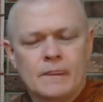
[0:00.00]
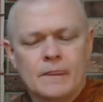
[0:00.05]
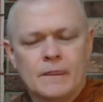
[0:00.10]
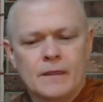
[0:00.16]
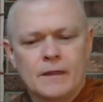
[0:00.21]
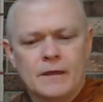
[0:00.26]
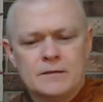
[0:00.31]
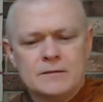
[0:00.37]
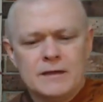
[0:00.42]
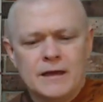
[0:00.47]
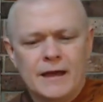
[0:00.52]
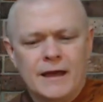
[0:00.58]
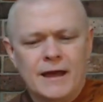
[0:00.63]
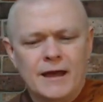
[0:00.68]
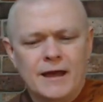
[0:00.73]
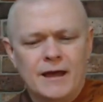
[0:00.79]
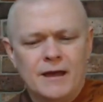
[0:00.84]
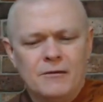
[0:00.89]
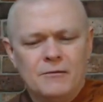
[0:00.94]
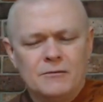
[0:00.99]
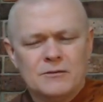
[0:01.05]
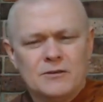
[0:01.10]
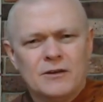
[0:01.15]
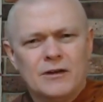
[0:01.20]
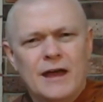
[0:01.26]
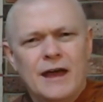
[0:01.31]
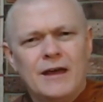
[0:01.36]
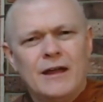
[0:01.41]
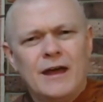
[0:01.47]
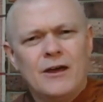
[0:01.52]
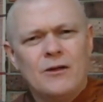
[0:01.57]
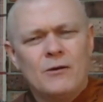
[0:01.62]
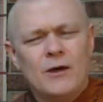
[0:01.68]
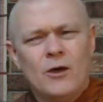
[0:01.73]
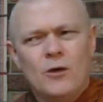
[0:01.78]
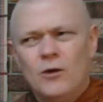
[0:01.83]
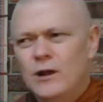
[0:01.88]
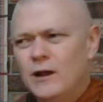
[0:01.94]
It's like, how do
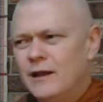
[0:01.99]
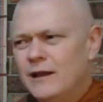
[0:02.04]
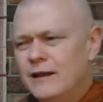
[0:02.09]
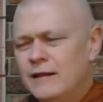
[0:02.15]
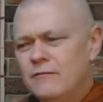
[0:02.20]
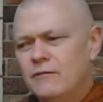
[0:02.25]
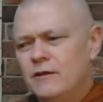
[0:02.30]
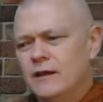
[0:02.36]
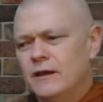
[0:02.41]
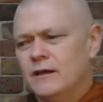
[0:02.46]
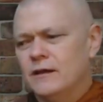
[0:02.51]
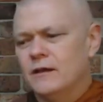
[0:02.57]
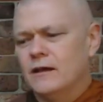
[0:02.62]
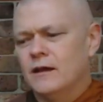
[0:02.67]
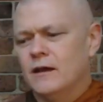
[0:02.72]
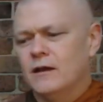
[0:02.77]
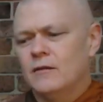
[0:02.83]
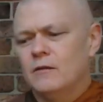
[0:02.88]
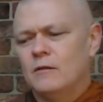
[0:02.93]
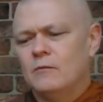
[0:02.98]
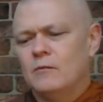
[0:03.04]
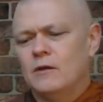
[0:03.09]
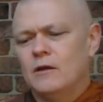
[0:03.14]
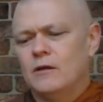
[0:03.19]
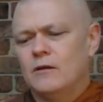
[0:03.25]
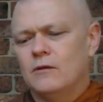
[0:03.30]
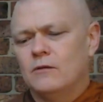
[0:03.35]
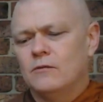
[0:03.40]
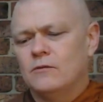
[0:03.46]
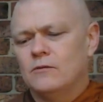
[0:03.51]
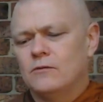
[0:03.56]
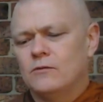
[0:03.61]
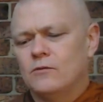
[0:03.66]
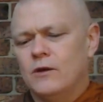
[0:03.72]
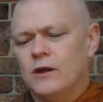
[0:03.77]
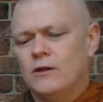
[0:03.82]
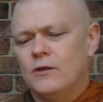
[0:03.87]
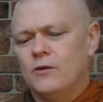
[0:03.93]
I earn a living? I don't
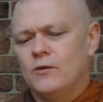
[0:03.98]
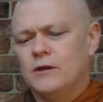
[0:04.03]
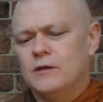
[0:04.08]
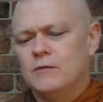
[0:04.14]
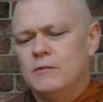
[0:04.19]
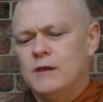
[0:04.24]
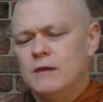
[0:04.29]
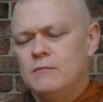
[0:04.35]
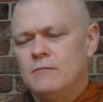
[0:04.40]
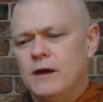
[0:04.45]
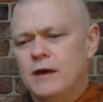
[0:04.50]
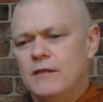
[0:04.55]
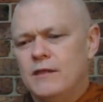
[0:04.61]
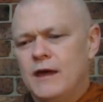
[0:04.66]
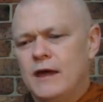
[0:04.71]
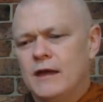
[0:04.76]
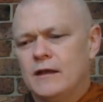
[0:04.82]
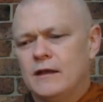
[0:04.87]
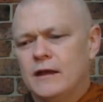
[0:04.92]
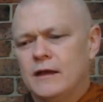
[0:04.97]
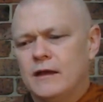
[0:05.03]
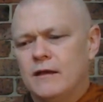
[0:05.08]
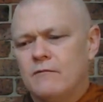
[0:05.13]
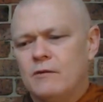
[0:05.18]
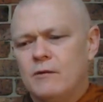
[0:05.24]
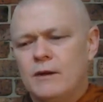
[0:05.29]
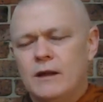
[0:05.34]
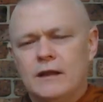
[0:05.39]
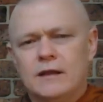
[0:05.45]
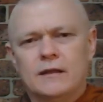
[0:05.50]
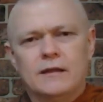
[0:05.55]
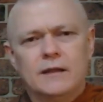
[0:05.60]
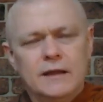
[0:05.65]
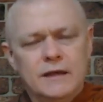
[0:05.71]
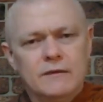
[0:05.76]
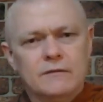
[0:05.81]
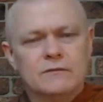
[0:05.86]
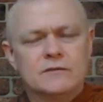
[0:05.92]
quite know what you mean by that. Like, everyone
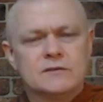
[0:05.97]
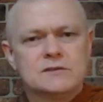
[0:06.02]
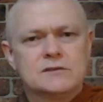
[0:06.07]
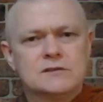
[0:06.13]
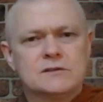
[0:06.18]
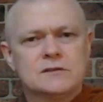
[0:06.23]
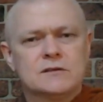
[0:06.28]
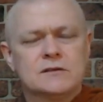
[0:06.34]
lives.